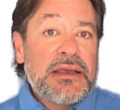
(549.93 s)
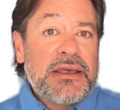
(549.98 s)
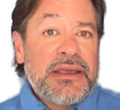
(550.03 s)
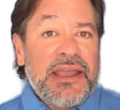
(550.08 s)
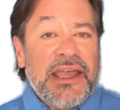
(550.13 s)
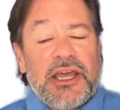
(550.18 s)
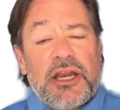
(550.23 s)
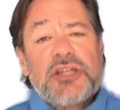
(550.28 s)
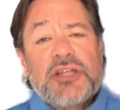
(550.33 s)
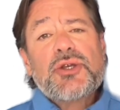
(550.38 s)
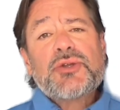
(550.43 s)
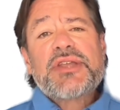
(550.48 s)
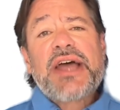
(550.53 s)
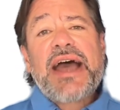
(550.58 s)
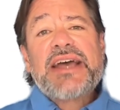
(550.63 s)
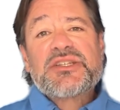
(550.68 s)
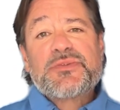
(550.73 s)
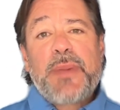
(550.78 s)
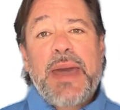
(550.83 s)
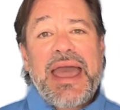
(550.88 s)
It also
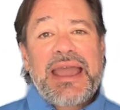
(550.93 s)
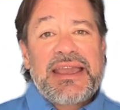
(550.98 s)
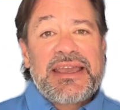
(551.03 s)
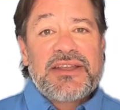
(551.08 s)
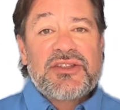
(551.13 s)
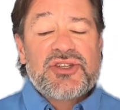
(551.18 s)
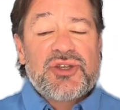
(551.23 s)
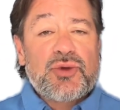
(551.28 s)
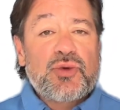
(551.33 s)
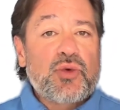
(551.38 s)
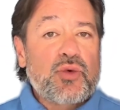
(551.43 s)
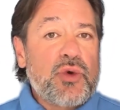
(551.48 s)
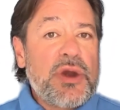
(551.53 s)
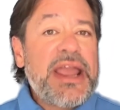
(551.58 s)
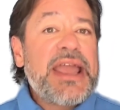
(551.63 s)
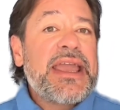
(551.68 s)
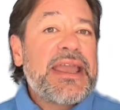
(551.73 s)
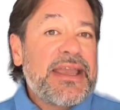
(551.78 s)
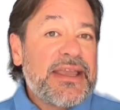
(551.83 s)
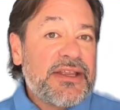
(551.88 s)
ties back into
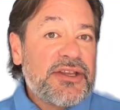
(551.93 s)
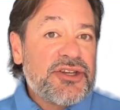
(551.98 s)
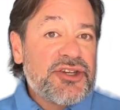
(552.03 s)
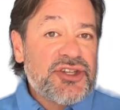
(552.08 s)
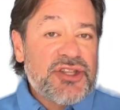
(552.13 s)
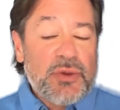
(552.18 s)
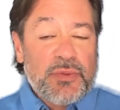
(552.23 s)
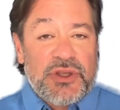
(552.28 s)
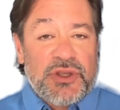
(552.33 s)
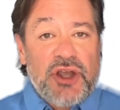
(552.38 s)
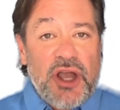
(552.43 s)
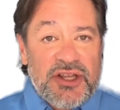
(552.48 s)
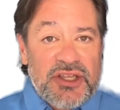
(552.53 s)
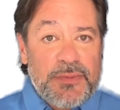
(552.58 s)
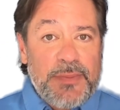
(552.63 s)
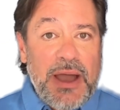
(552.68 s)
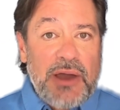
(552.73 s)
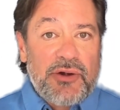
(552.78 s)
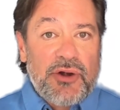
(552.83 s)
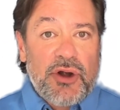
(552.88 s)
range that we talked
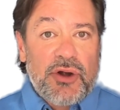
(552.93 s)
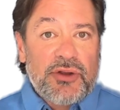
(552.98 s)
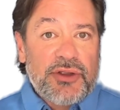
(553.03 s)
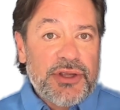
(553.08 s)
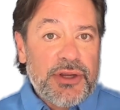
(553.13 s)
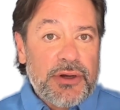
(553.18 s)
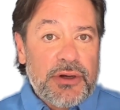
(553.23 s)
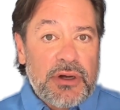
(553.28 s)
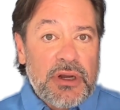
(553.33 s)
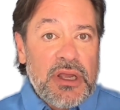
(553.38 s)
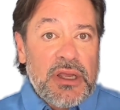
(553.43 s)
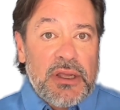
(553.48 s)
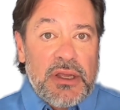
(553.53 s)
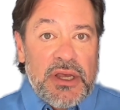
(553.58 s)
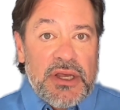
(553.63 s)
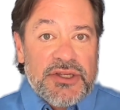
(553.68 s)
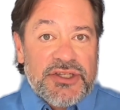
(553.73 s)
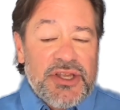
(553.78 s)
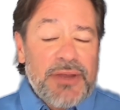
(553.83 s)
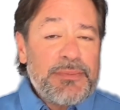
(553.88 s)
about earlier.
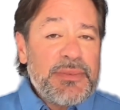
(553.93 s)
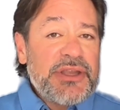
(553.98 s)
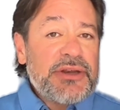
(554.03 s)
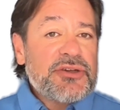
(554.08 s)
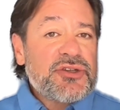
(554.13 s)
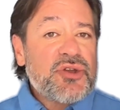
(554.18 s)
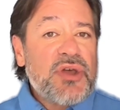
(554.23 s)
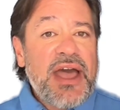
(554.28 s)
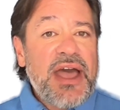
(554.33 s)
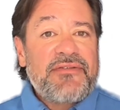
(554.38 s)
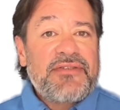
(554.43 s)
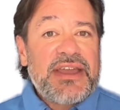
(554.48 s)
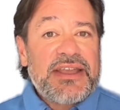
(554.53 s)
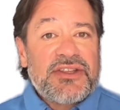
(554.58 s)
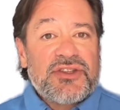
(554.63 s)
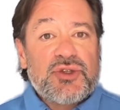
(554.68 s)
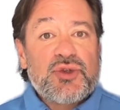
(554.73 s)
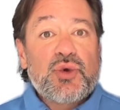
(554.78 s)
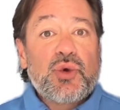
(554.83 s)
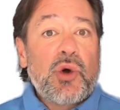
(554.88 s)
Some meters will have a
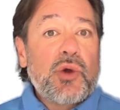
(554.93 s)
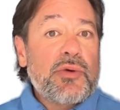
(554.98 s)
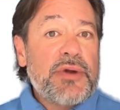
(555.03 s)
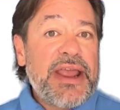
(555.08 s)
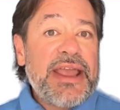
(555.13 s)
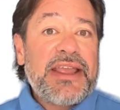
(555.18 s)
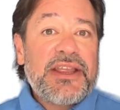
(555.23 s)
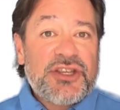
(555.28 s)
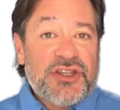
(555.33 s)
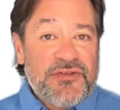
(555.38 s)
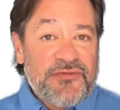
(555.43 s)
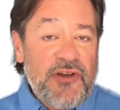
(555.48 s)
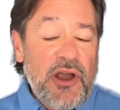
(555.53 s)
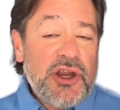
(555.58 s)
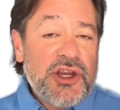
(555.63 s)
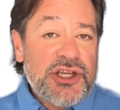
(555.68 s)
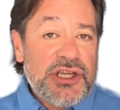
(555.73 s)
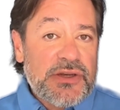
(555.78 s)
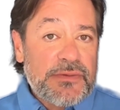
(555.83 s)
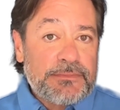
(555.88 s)
dual range
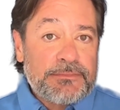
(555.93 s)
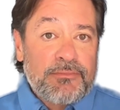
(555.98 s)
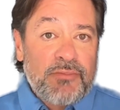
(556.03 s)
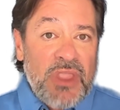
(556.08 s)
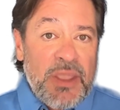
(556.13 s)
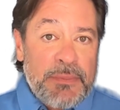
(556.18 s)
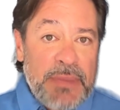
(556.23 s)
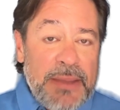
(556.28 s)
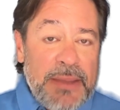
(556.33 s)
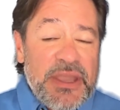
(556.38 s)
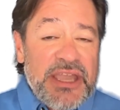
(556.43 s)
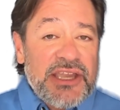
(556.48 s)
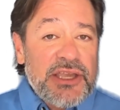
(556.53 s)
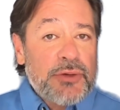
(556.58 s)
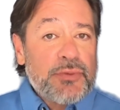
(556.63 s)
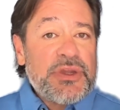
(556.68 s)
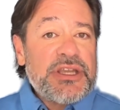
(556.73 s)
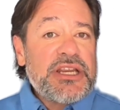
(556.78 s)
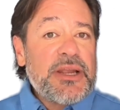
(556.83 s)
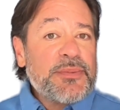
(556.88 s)
function. Maybe it can
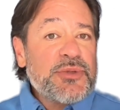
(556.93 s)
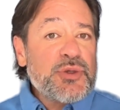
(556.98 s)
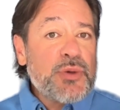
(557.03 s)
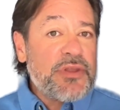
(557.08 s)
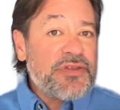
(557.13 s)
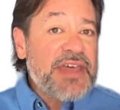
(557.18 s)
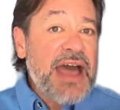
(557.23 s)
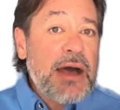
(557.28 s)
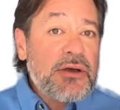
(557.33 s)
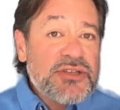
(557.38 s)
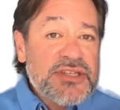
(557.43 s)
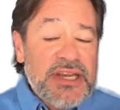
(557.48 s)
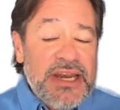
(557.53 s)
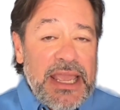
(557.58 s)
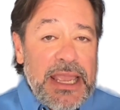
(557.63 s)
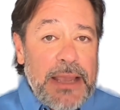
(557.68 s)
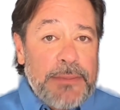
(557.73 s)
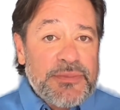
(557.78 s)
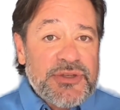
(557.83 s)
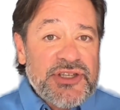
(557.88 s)
read up to 1000
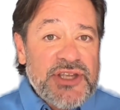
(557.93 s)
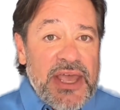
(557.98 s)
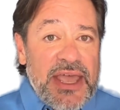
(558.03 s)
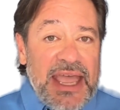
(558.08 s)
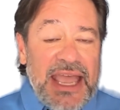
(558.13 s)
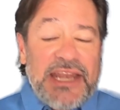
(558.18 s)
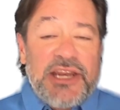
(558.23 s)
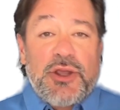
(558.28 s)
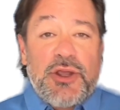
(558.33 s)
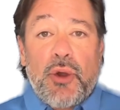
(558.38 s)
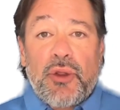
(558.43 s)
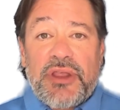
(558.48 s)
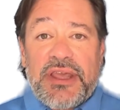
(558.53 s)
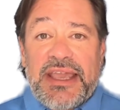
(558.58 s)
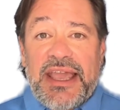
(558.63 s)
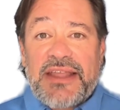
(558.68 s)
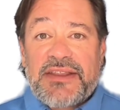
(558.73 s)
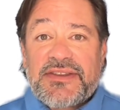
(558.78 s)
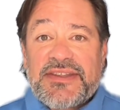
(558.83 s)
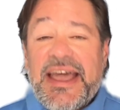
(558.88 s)
amps and you only
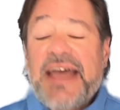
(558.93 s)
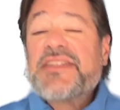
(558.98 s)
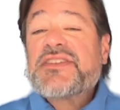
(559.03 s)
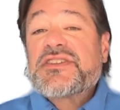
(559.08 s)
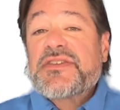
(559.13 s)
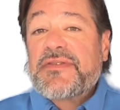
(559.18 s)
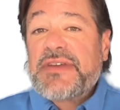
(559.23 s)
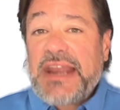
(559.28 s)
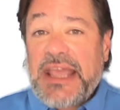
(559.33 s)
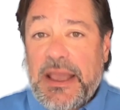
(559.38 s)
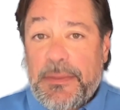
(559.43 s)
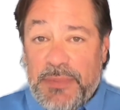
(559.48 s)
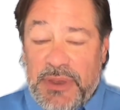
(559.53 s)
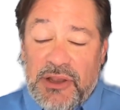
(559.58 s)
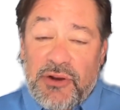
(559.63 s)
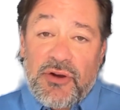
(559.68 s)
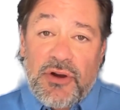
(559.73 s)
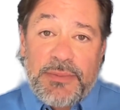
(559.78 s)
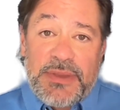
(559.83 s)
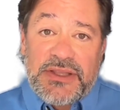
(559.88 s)
get tenths of an amp
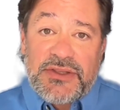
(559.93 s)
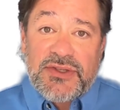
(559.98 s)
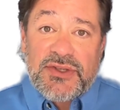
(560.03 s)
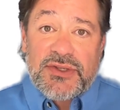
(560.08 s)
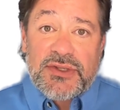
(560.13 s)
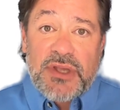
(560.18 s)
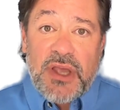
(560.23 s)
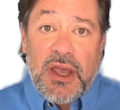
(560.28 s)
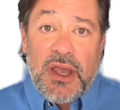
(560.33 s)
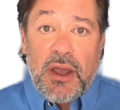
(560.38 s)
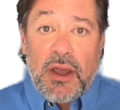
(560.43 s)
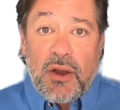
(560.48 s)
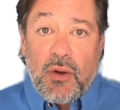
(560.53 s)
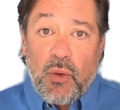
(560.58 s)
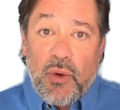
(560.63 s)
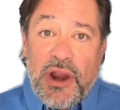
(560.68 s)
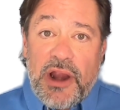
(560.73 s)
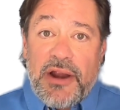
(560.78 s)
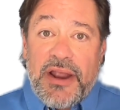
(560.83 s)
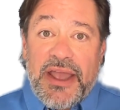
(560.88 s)
increments.
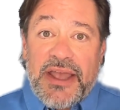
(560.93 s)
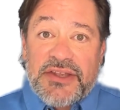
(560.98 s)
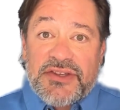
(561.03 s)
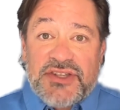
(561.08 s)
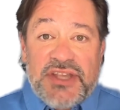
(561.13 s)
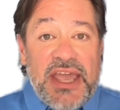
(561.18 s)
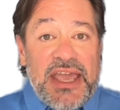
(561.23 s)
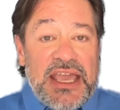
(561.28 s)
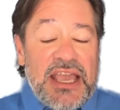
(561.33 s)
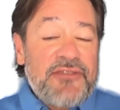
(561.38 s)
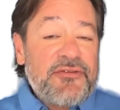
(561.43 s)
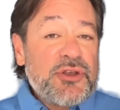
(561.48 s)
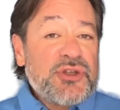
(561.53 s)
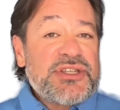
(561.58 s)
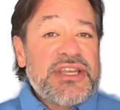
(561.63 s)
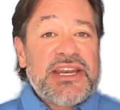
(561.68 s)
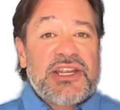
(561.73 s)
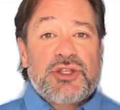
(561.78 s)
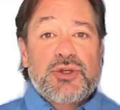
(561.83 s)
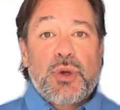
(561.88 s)
Whereas if you
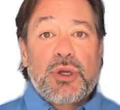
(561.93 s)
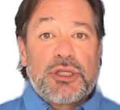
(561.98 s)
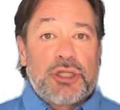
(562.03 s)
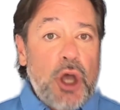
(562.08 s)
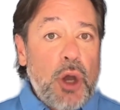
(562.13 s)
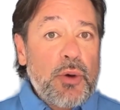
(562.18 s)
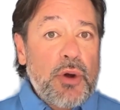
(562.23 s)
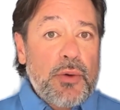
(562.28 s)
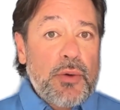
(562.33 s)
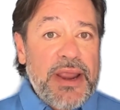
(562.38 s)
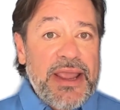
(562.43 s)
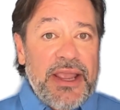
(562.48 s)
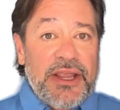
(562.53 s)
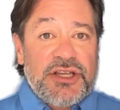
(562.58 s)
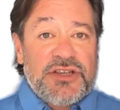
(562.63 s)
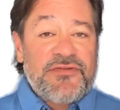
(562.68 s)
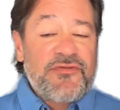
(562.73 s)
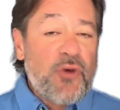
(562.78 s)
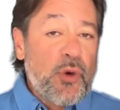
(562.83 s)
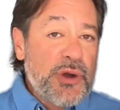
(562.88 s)
set it to a lower range,
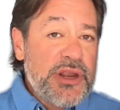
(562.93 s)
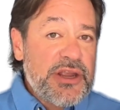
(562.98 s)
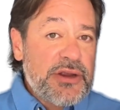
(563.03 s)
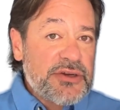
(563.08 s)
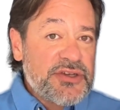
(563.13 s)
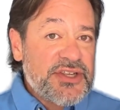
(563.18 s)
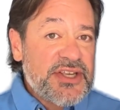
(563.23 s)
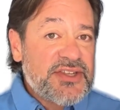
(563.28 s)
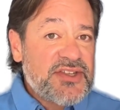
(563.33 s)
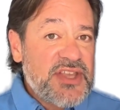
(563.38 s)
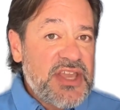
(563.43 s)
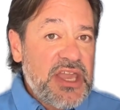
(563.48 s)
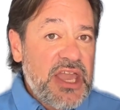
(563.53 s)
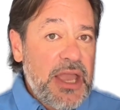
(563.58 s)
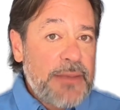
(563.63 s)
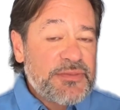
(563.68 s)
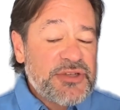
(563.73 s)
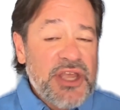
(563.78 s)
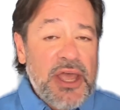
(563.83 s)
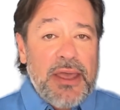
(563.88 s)
40 or 60
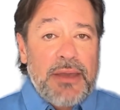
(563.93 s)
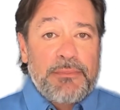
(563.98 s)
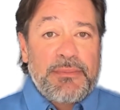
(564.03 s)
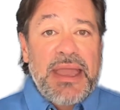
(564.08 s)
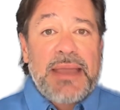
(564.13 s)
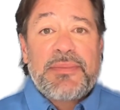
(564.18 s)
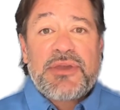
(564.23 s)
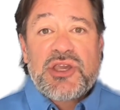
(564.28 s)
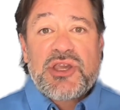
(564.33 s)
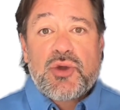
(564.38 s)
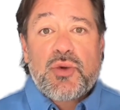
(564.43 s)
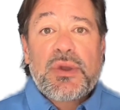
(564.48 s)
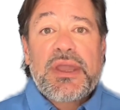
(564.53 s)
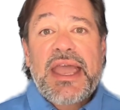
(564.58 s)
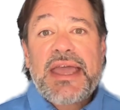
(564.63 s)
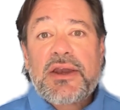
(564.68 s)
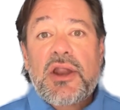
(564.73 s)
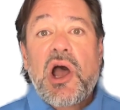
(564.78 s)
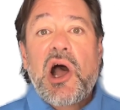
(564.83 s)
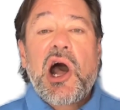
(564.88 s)
amps, maybe you
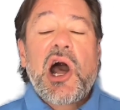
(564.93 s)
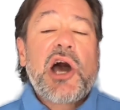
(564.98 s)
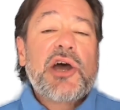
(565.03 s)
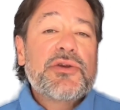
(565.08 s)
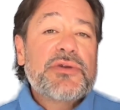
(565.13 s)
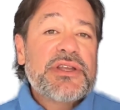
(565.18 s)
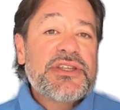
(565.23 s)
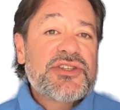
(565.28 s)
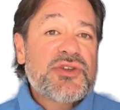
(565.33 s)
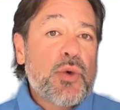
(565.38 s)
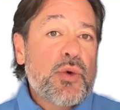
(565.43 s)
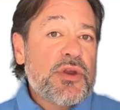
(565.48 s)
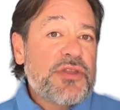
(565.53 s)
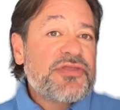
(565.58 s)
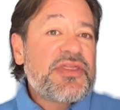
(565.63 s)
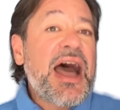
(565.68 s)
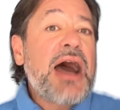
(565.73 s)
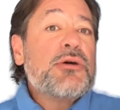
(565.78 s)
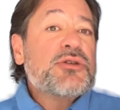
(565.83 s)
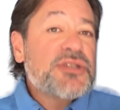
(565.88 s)
get hundreds or
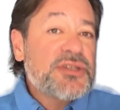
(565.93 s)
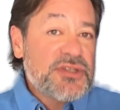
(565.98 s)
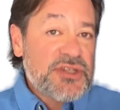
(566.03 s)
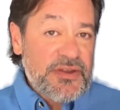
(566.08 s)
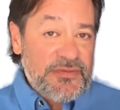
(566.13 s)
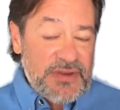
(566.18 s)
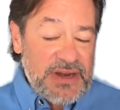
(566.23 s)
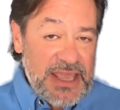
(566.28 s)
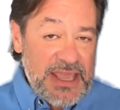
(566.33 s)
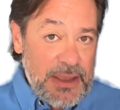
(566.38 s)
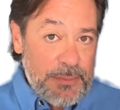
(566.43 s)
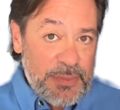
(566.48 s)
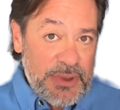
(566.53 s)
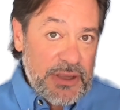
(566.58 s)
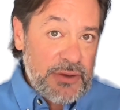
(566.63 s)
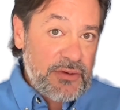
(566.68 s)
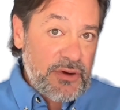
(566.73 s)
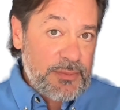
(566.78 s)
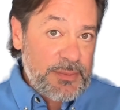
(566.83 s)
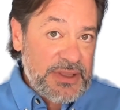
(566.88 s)
thousandths of an amp
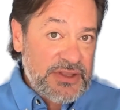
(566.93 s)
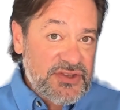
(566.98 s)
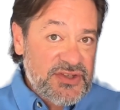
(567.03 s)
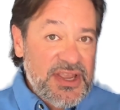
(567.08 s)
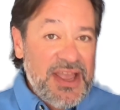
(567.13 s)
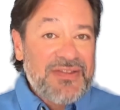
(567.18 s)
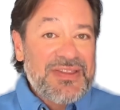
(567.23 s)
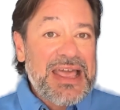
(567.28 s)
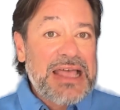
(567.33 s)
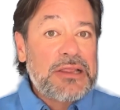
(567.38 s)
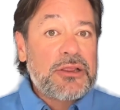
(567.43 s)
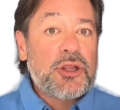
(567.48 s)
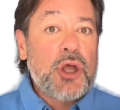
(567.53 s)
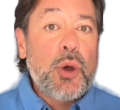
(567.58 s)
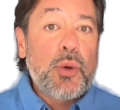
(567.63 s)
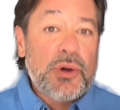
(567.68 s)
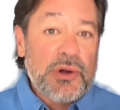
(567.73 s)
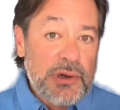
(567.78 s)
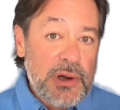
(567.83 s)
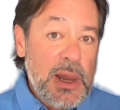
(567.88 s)
increments at that
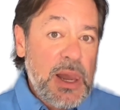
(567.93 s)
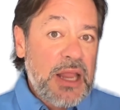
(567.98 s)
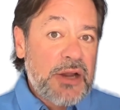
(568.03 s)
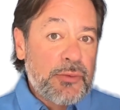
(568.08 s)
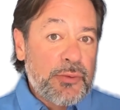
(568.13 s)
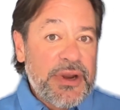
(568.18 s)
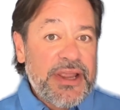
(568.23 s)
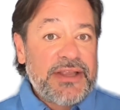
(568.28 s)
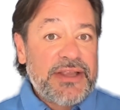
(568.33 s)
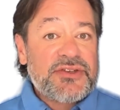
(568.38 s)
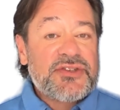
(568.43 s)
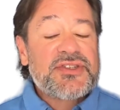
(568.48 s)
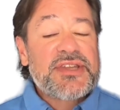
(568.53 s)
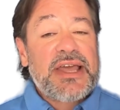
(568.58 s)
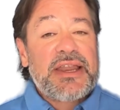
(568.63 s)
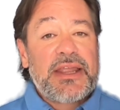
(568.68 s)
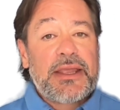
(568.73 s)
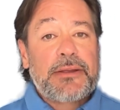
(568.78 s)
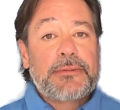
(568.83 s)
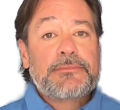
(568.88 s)
lower range
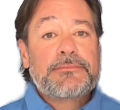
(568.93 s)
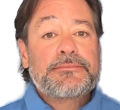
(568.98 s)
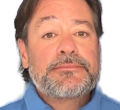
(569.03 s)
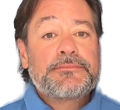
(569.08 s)
setting.